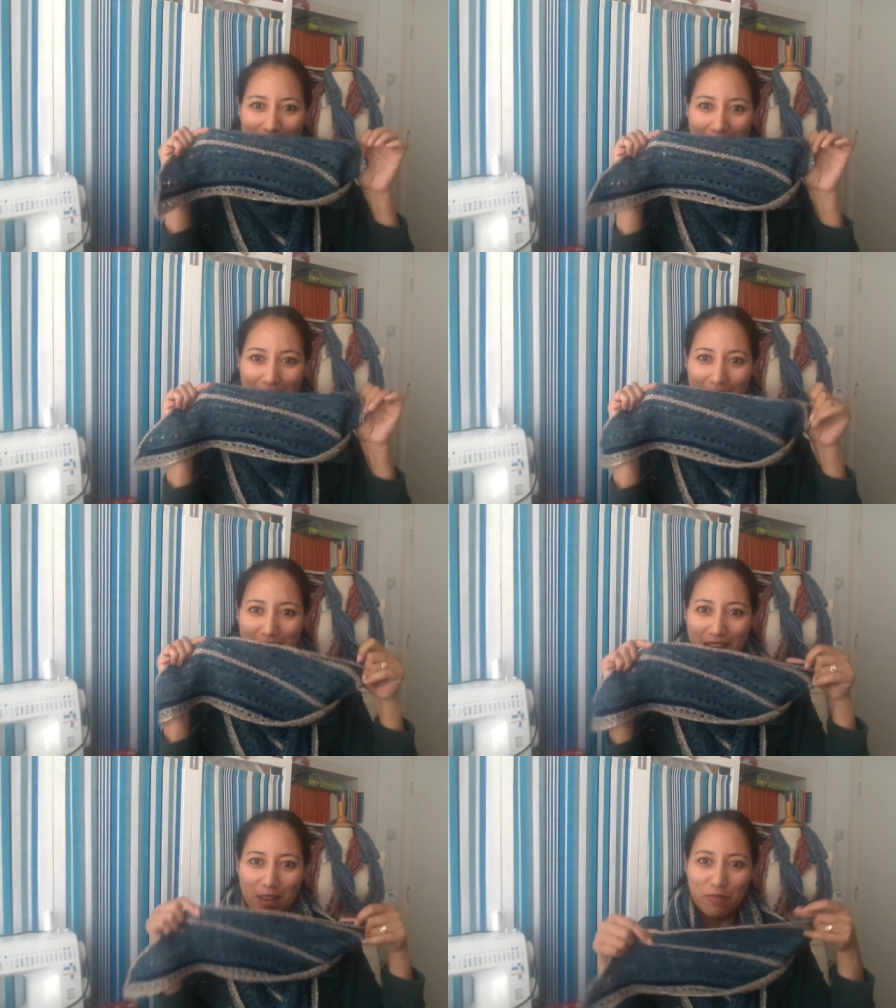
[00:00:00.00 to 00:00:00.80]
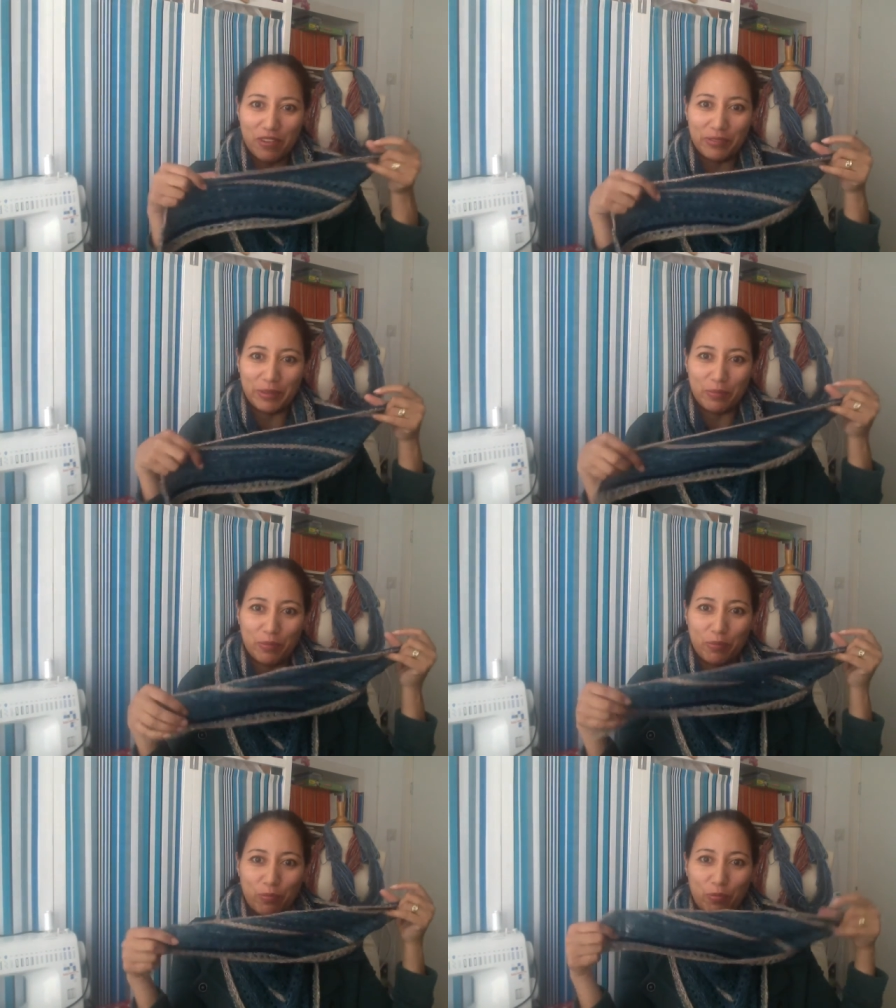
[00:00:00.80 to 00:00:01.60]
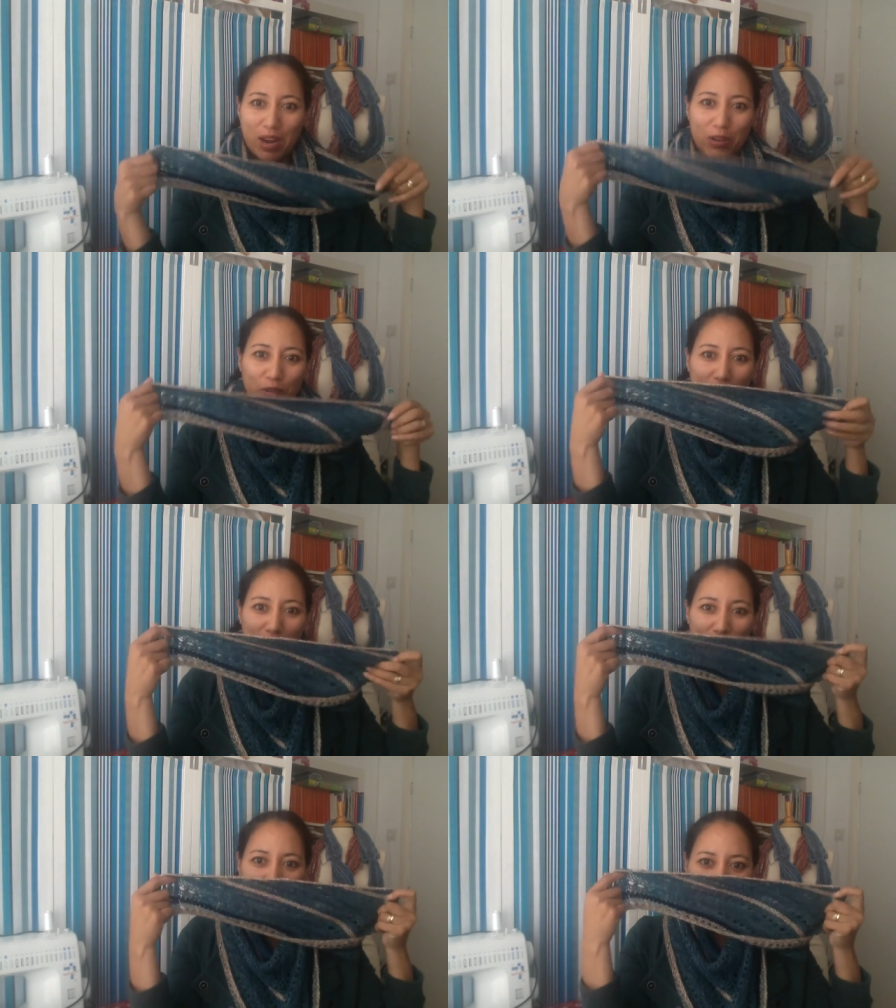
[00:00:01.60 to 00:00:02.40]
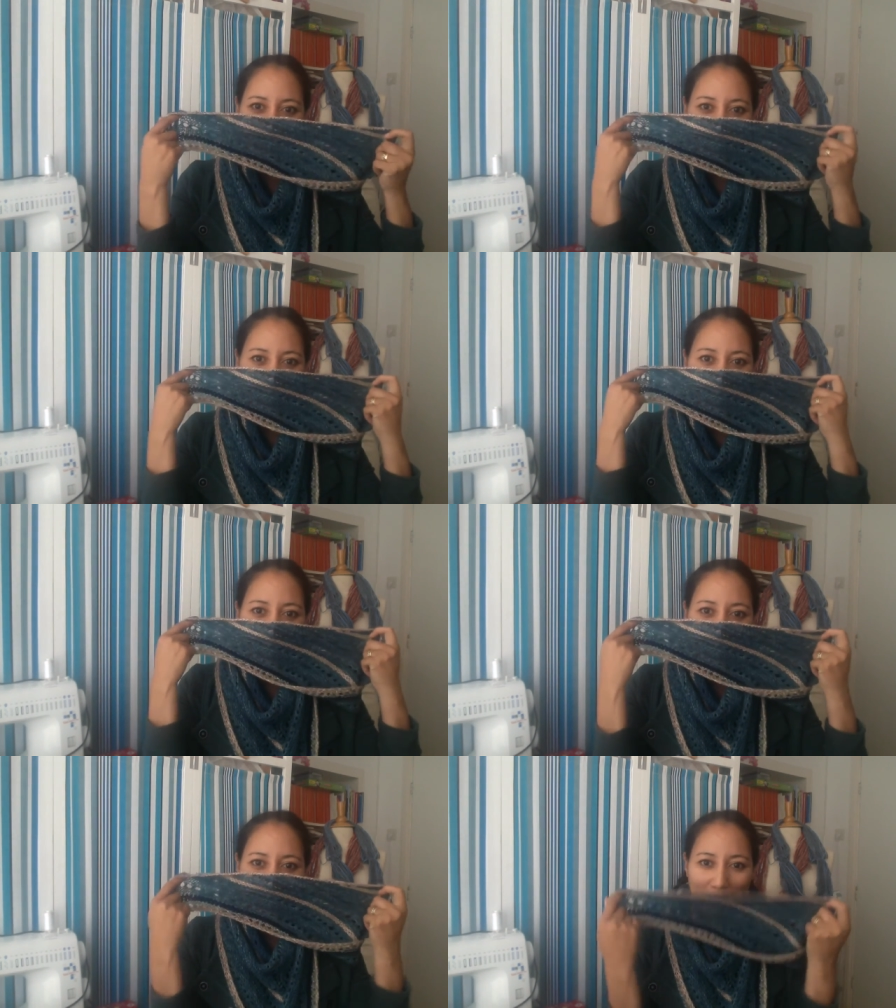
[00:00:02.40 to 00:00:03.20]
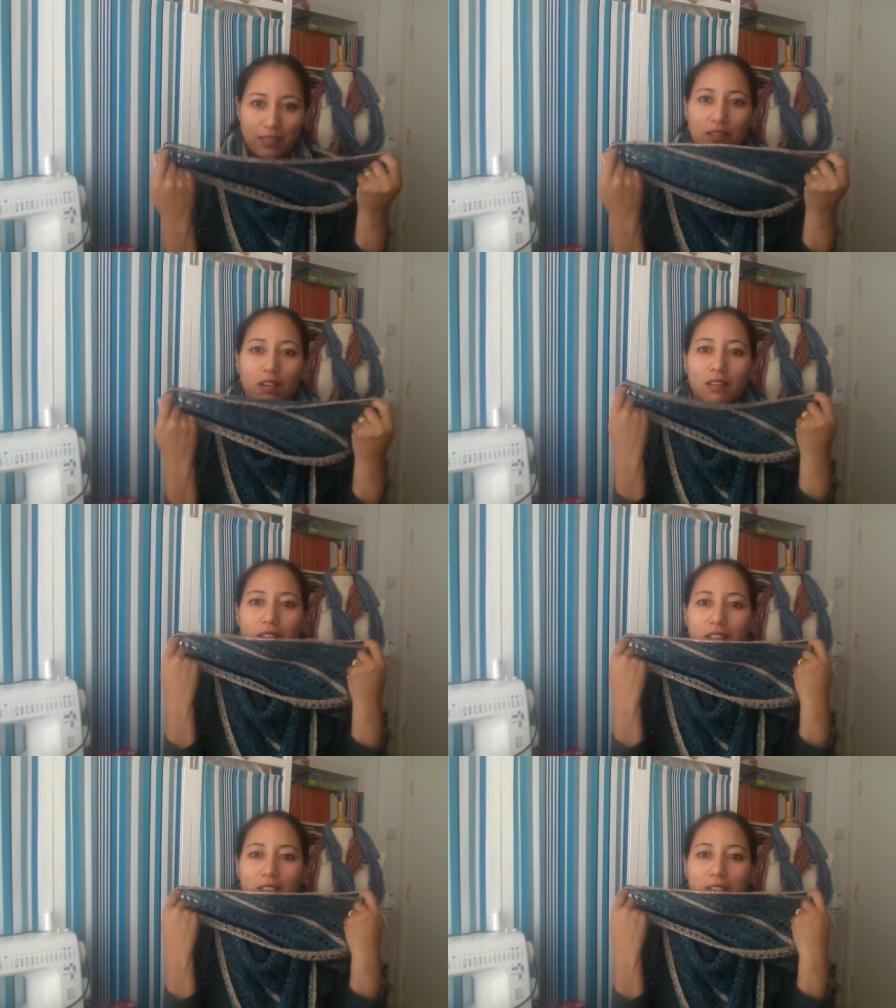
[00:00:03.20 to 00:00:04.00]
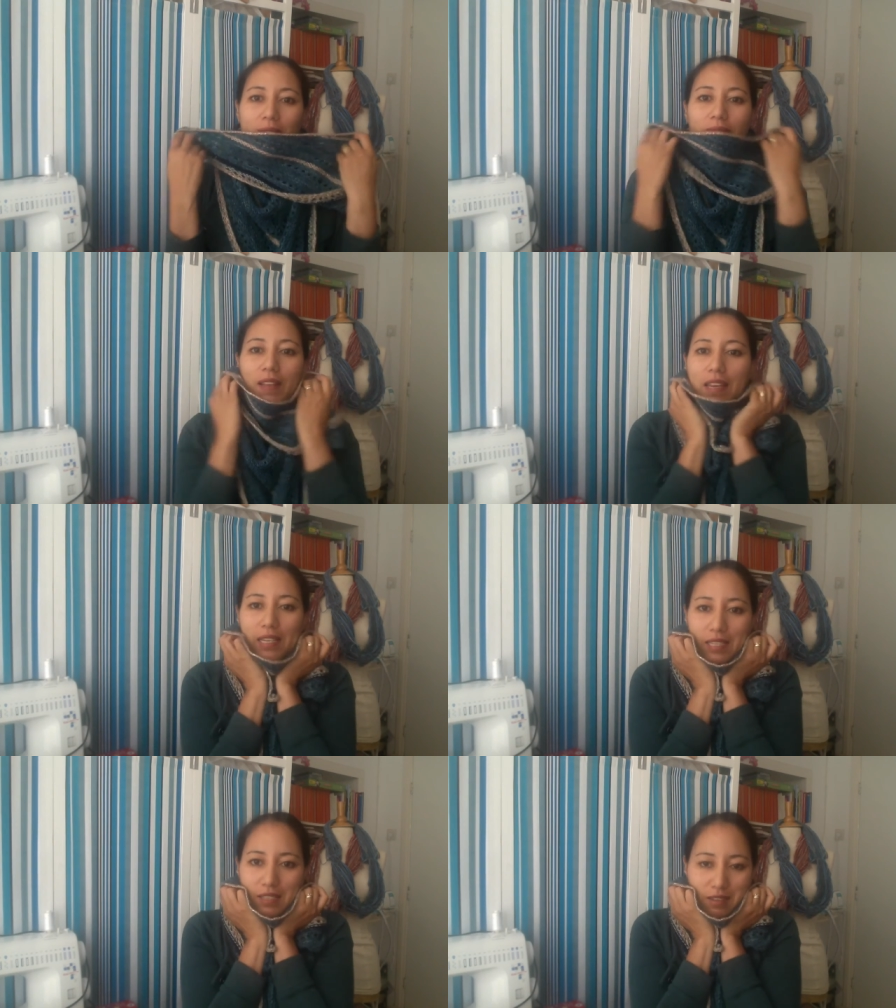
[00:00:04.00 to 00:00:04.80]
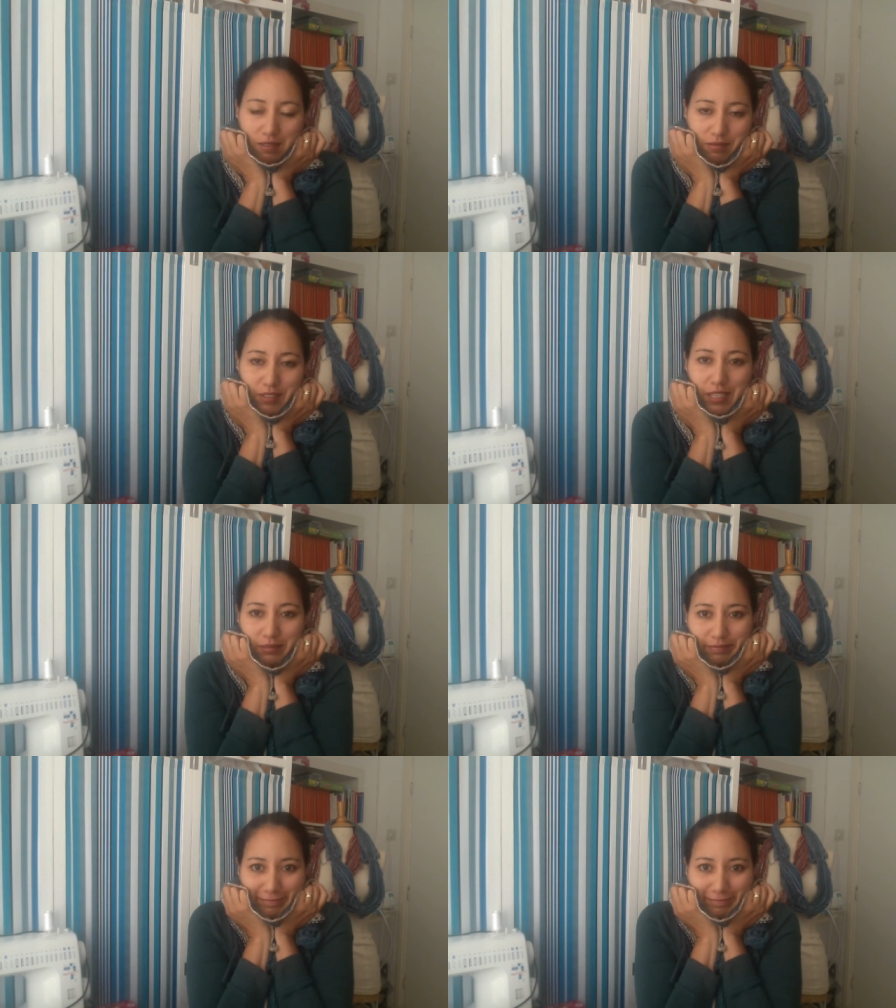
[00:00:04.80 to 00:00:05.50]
and I'm very proud of it because I really like the colors. And it's soft and